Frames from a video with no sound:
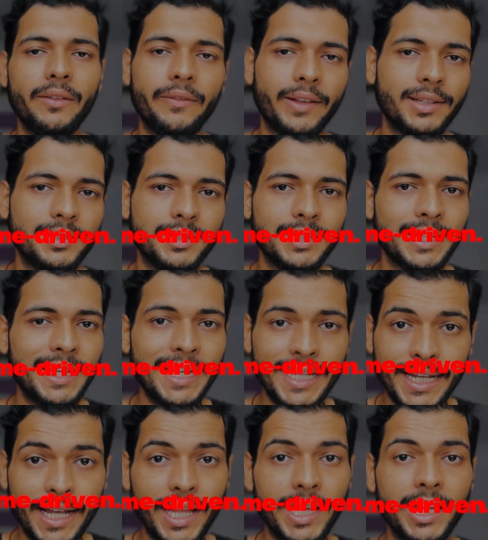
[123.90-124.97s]

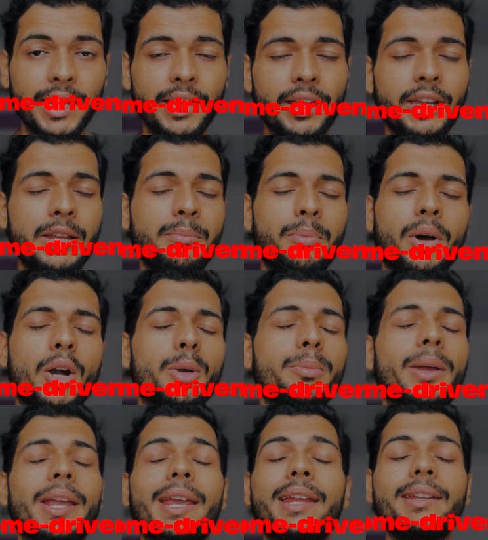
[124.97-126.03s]
fancy AI, any Power
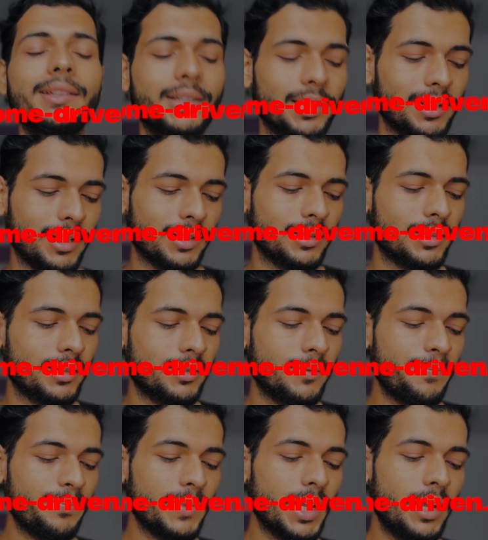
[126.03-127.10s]
BI, anything like that.
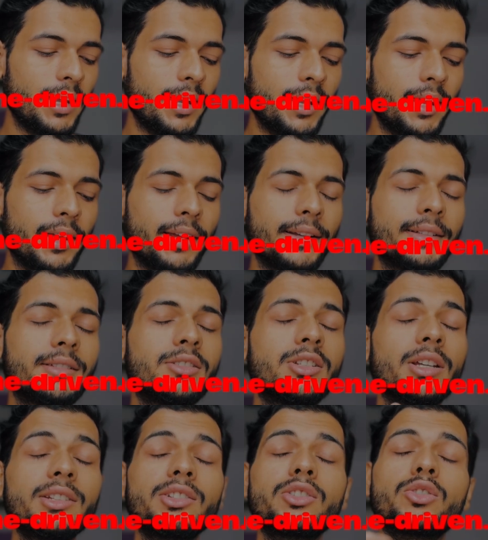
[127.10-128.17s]
It
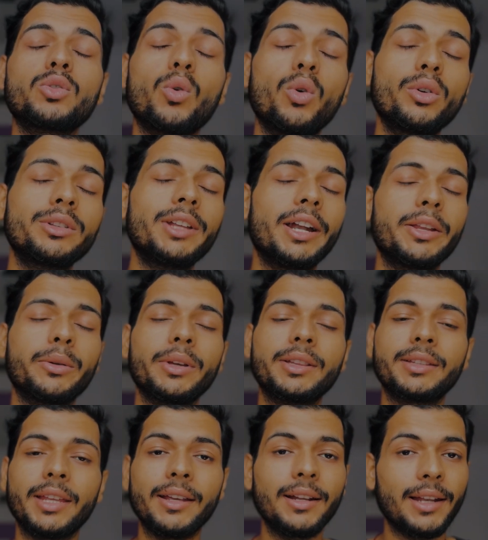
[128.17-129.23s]
just showed that you
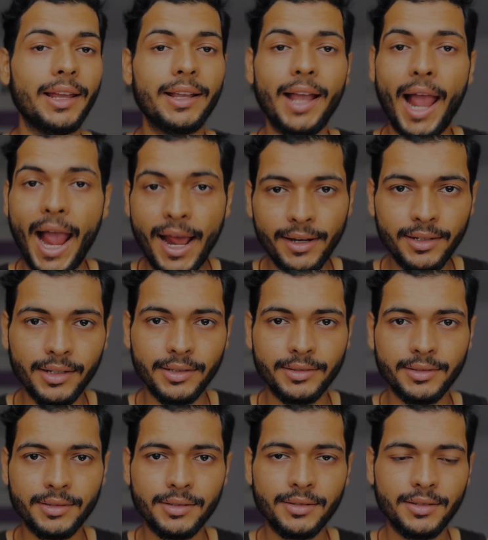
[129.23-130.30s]
can think like an
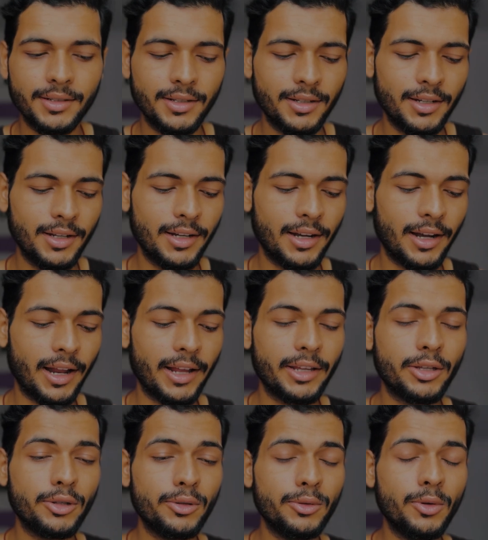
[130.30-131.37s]
analyst. Like
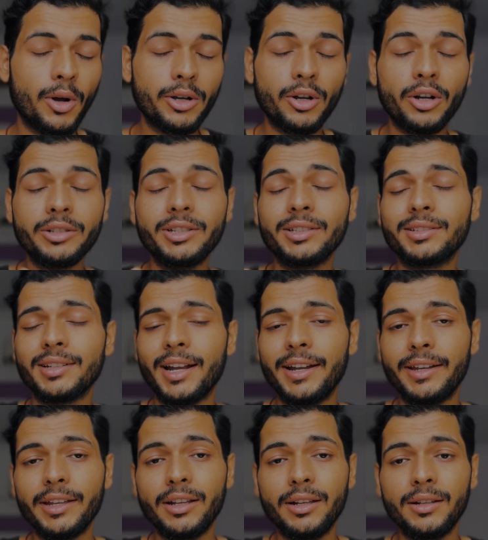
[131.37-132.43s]
you are not just
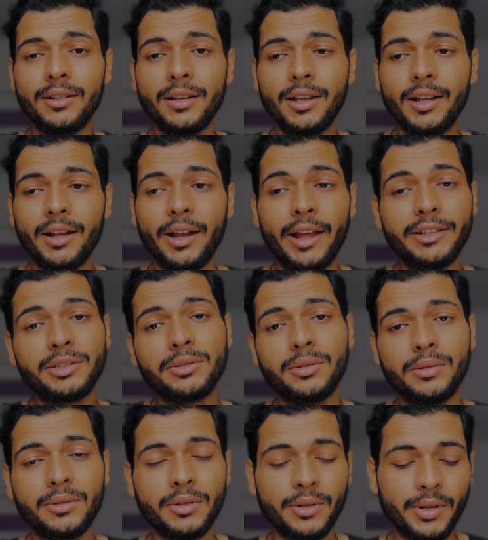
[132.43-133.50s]
writing
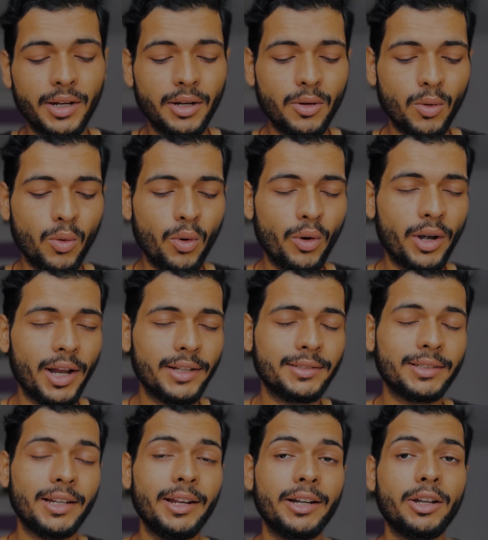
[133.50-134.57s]
SQL code, like
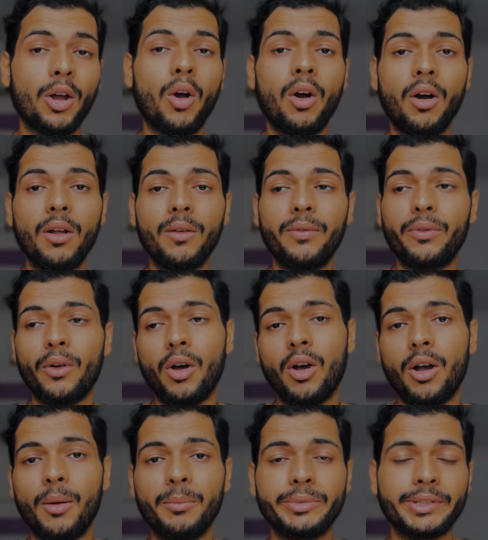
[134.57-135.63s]
select all
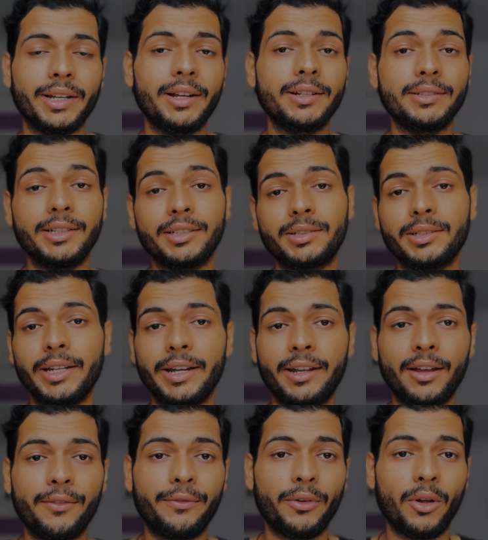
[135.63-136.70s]
from, select this
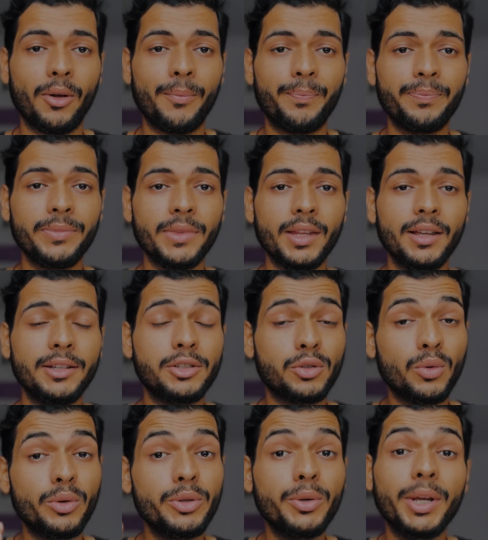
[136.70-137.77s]
data from.
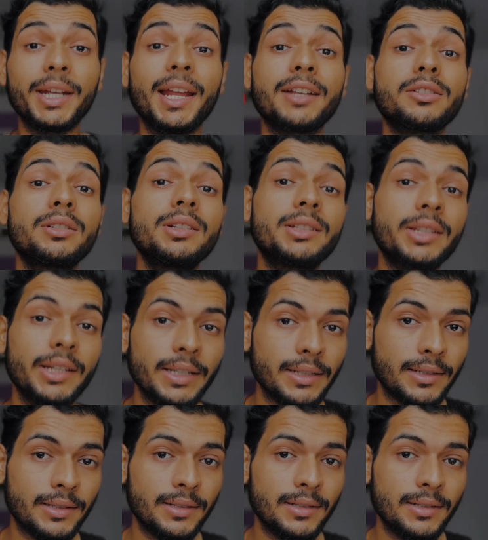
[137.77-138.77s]
Showed you can actually think